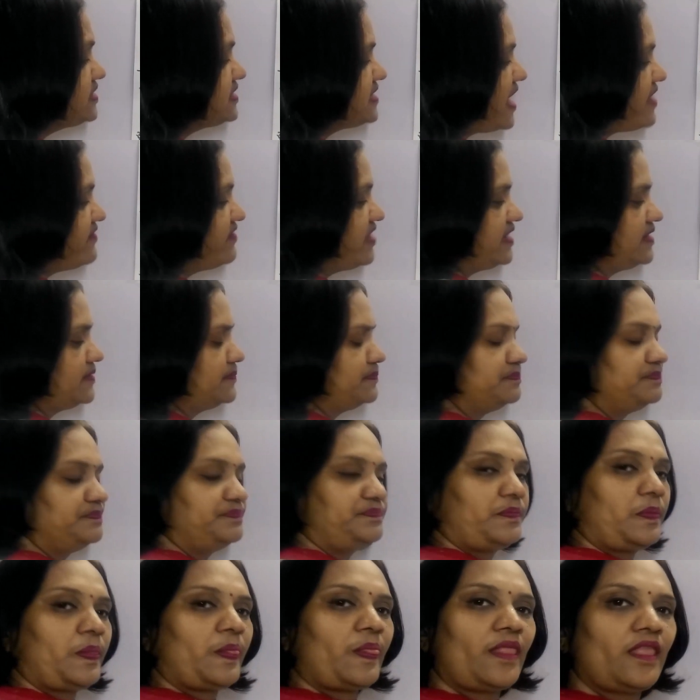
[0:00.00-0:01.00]
7.
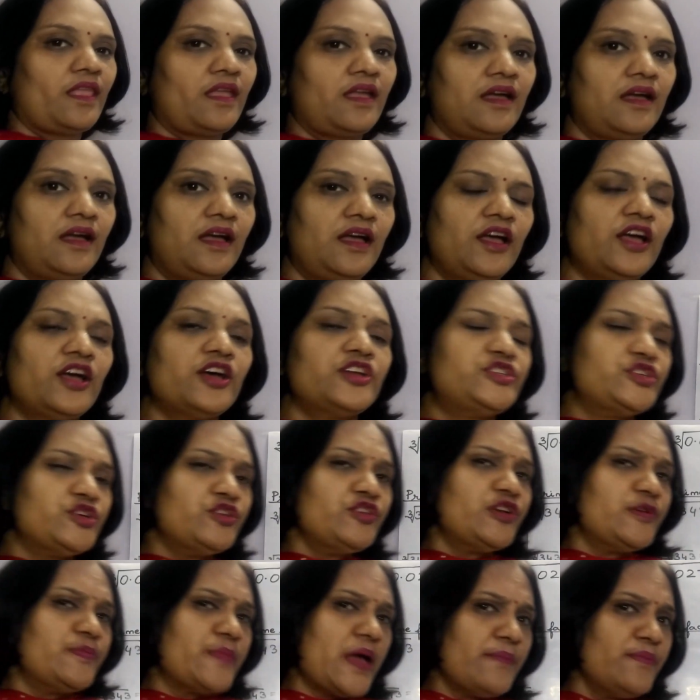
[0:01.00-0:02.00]
Do
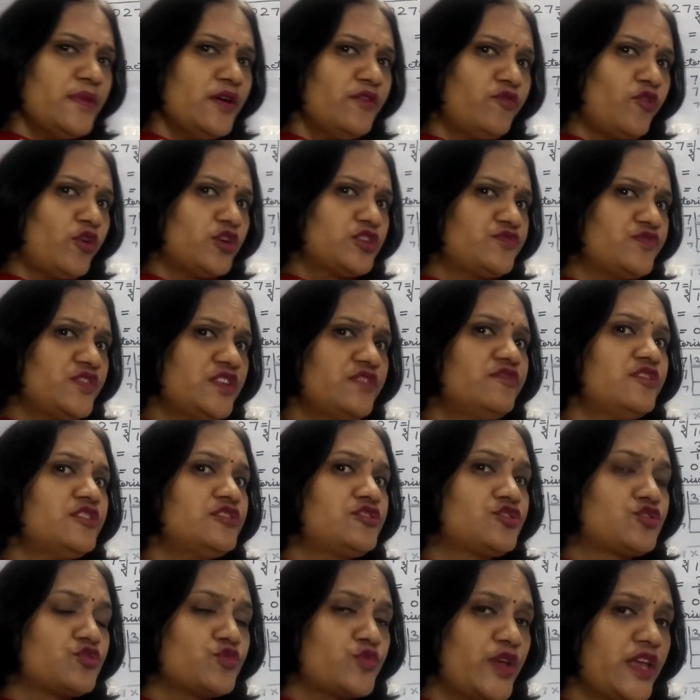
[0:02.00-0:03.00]
you remember what we
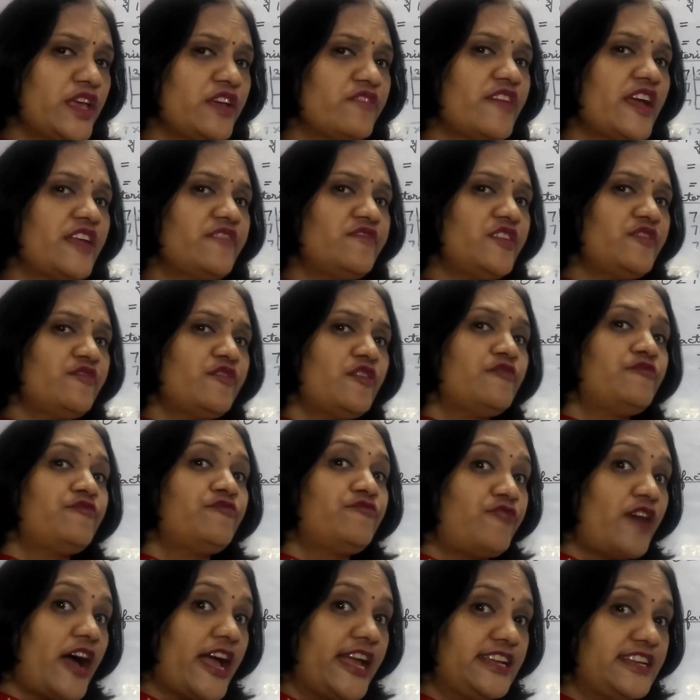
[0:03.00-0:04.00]
were doing when we were
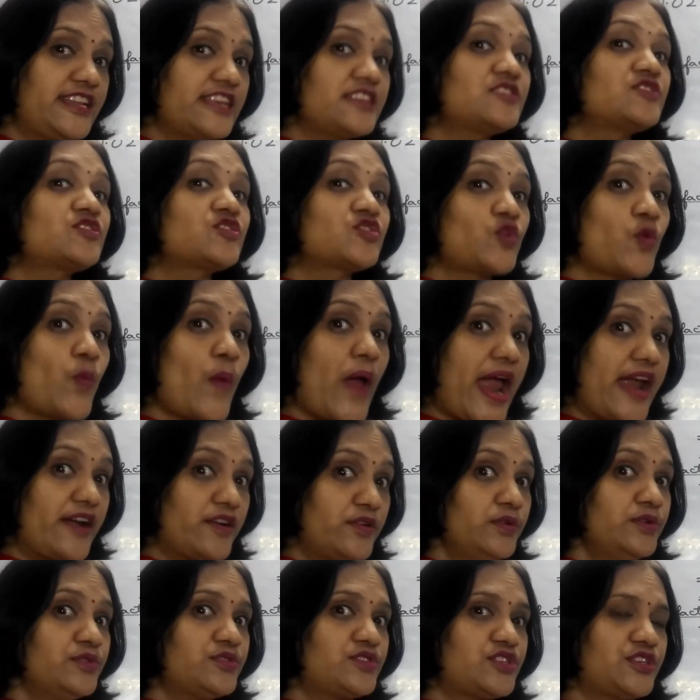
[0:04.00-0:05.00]
finding
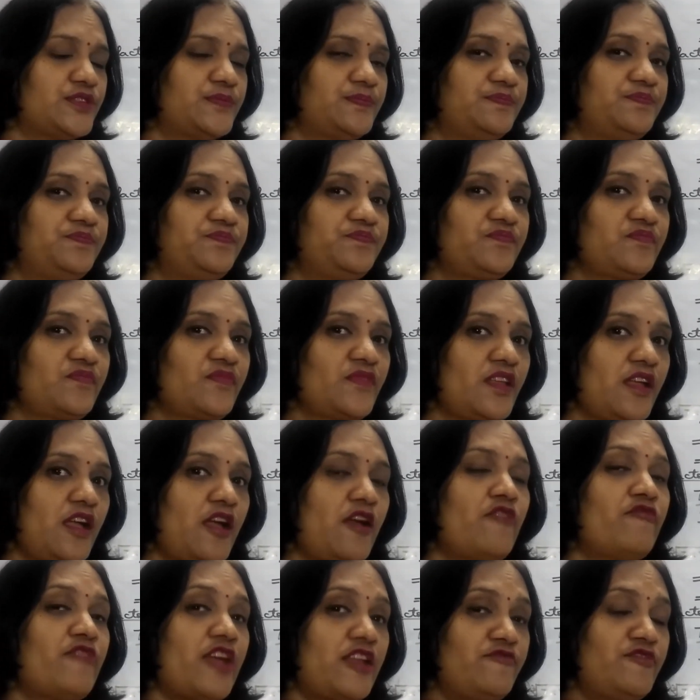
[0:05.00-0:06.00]
square root?
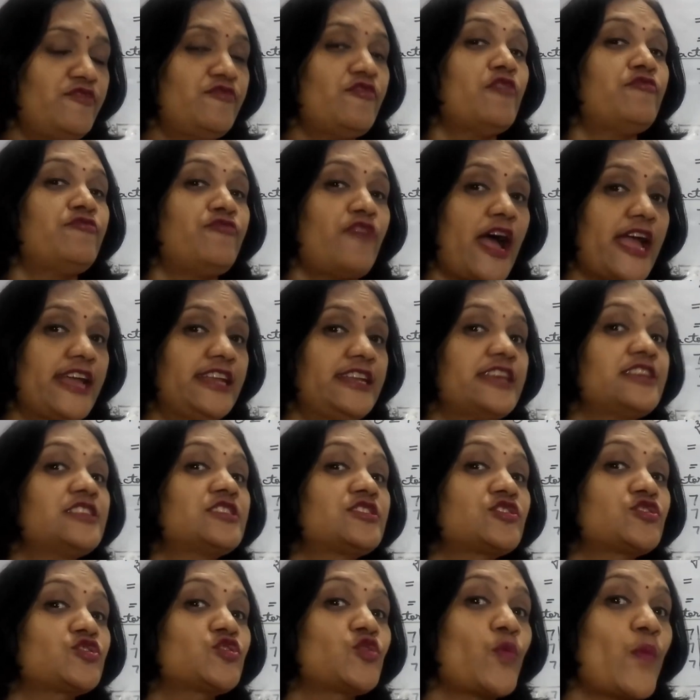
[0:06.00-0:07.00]
When we were finding
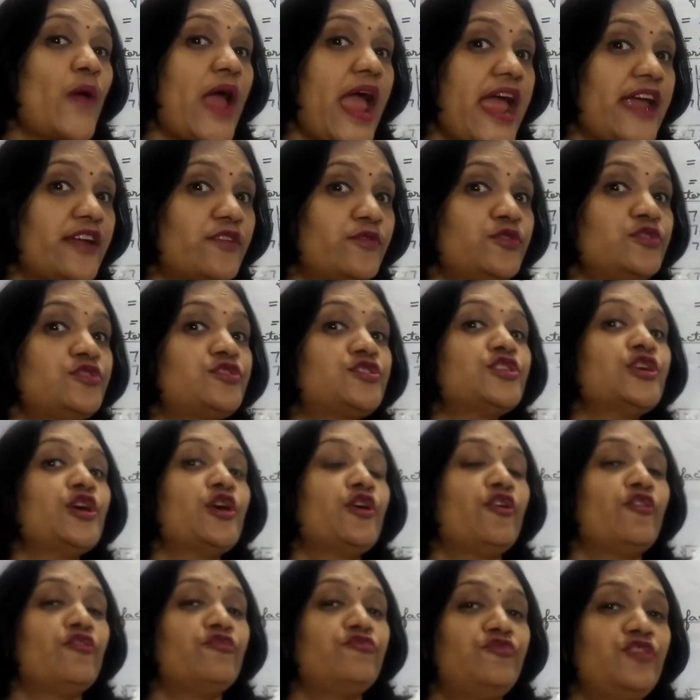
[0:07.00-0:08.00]
square root,
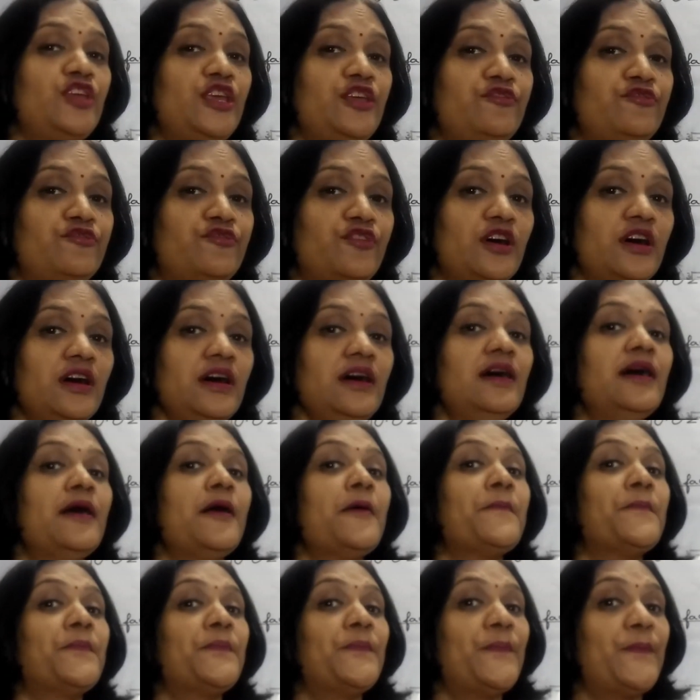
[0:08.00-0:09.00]
we were
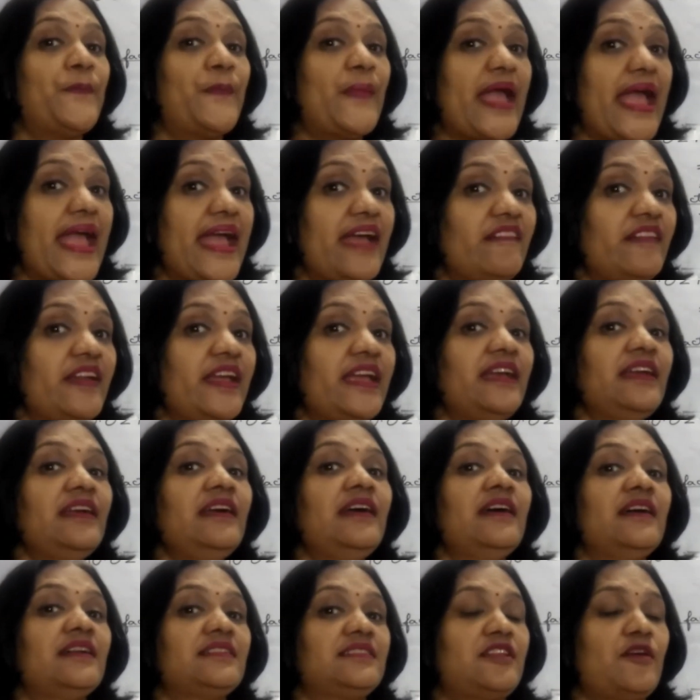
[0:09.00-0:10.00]

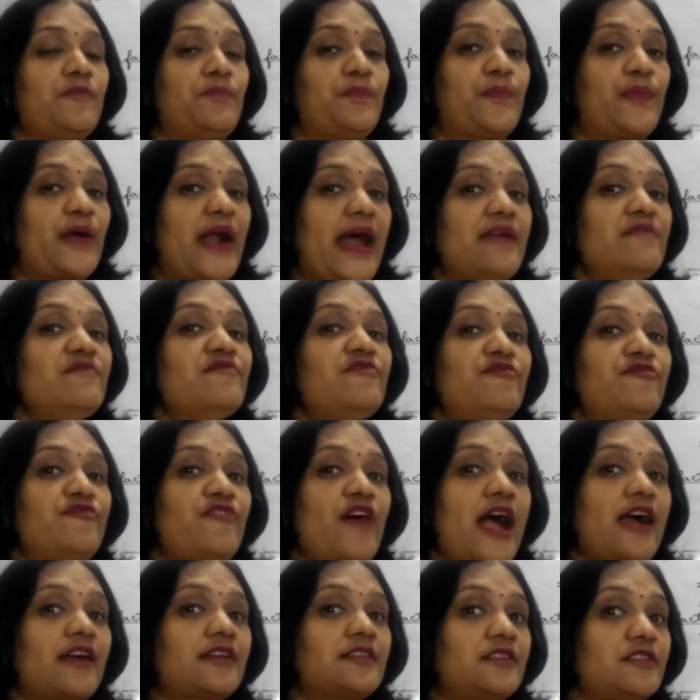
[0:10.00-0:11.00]
pairing the prime
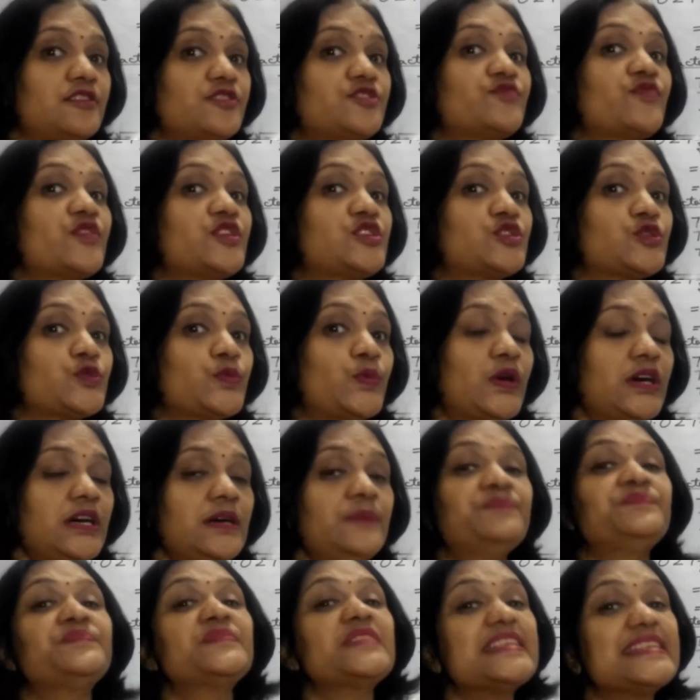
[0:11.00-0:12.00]
factors which
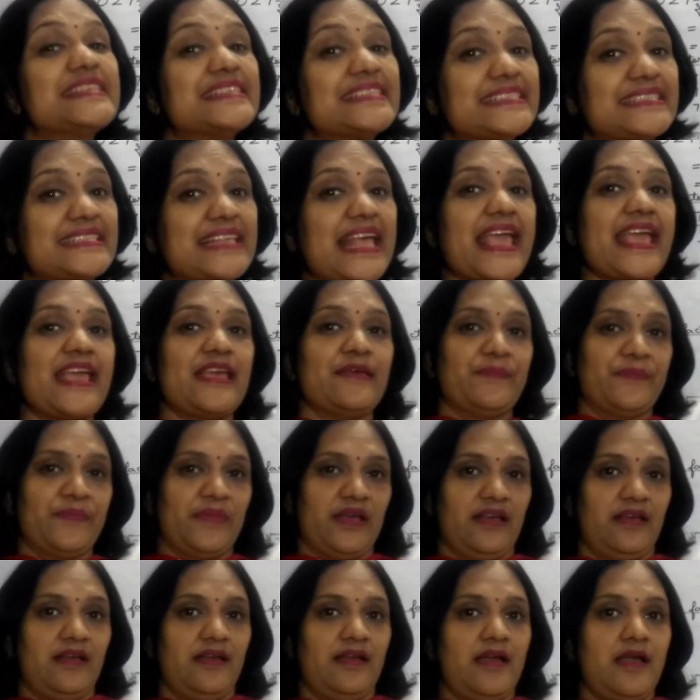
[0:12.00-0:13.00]
were
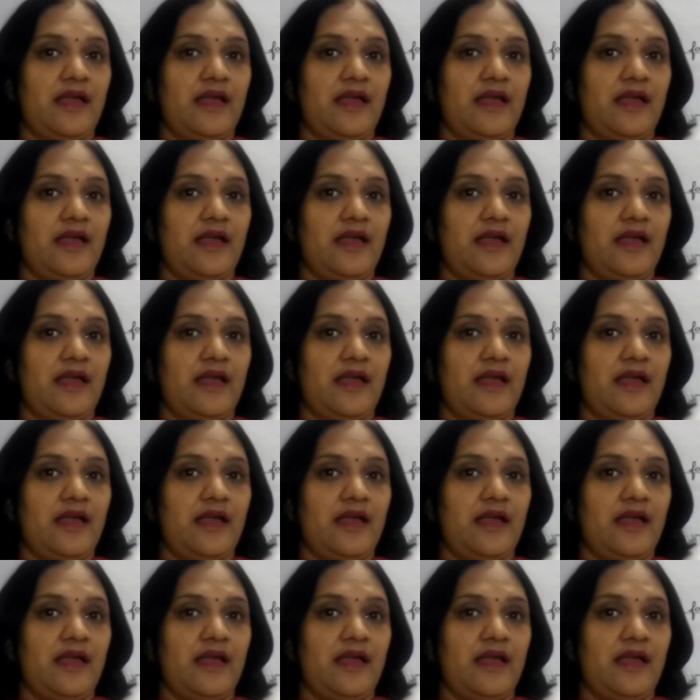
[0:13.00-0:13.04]
same.